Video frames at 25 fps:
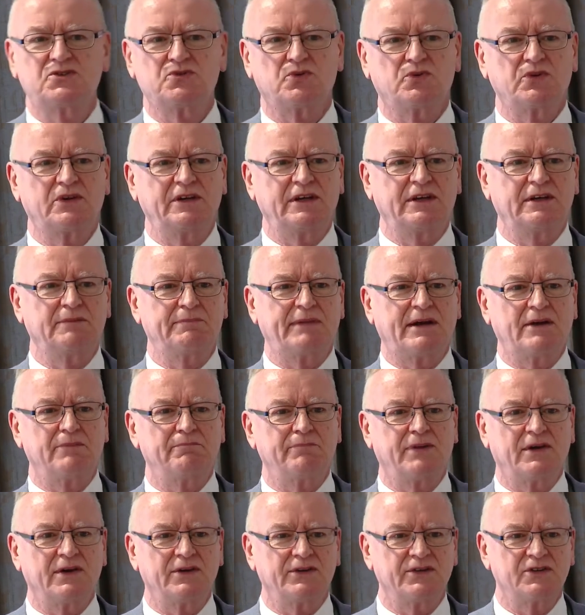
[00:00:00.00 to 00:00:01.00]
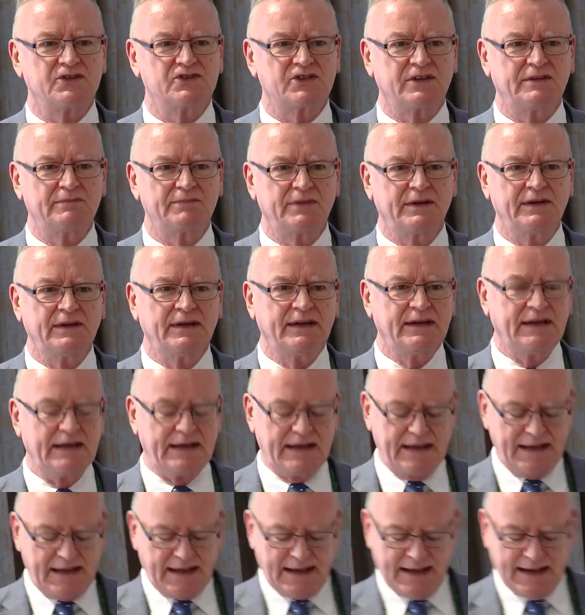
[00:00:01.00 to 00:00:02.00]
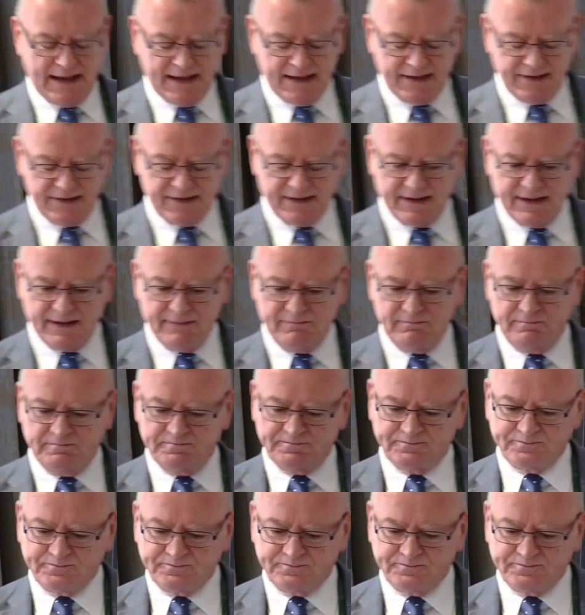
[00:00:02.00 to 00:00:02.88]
talking about partnership. And